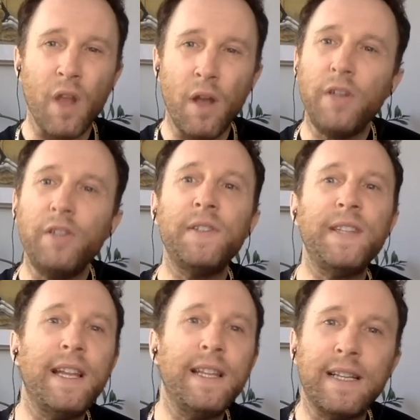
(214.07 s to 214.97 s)
of
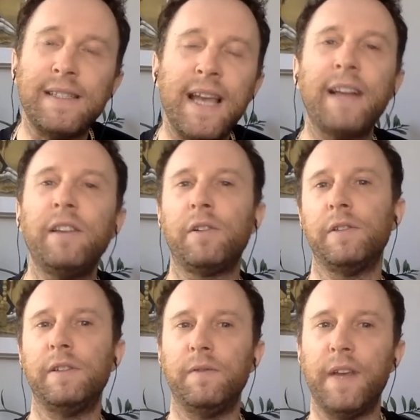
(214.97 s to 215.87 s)
understanding that
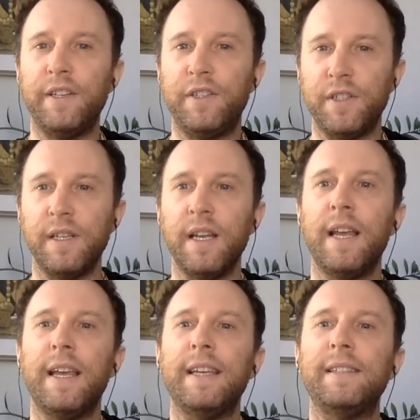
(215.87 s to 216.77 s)
technical innovation
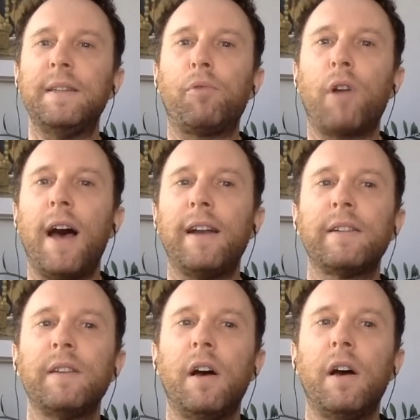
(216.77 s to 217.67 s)
is the
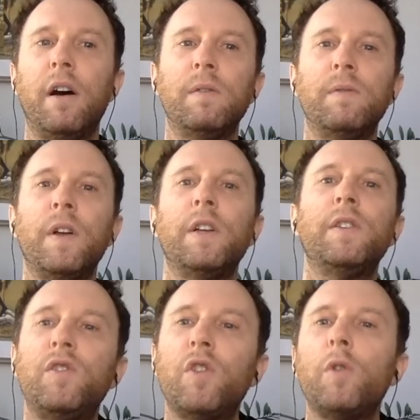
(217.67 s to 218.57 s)
product of
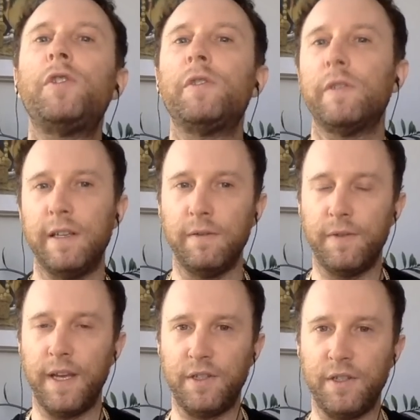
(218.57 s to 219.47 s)
social
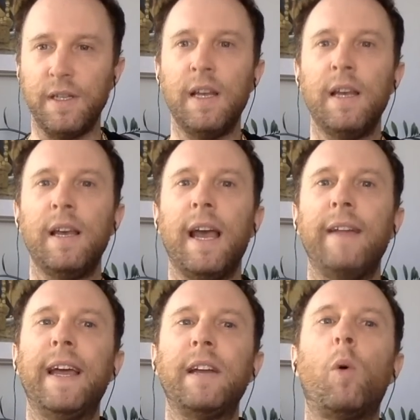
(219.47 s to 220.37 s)
innovation
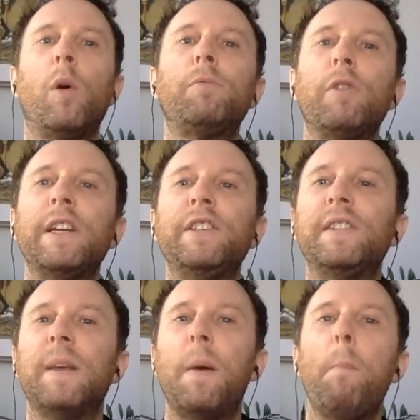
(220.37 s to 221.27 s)
and that
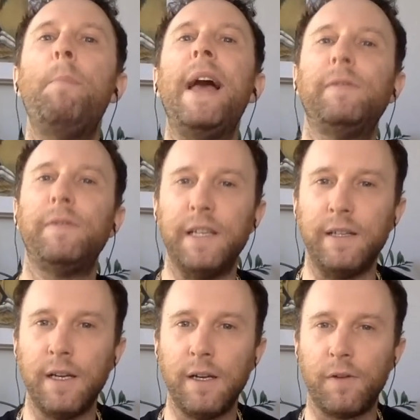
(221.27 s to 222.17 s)
corporations
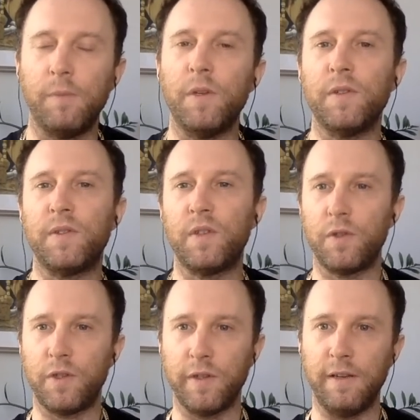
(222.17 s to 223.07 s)
benefit from those
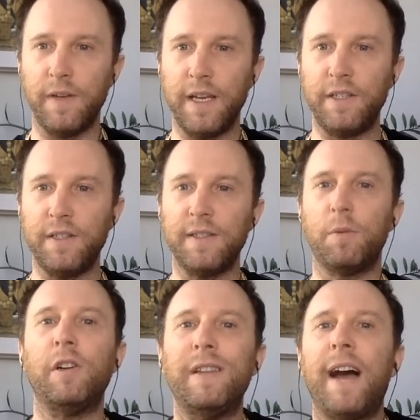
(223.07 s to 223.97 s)
social innovations
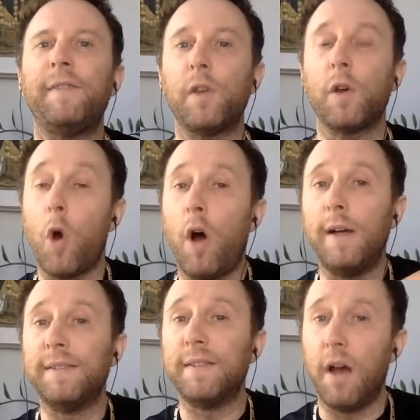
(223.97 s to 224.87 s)
but are not the
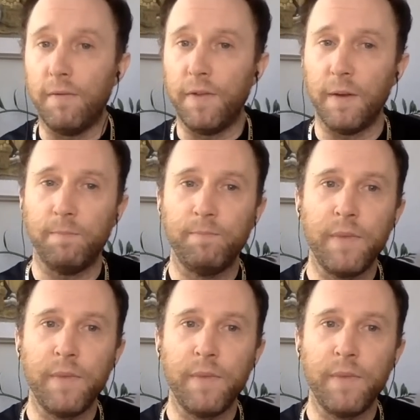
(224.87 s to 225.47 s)
cause of them.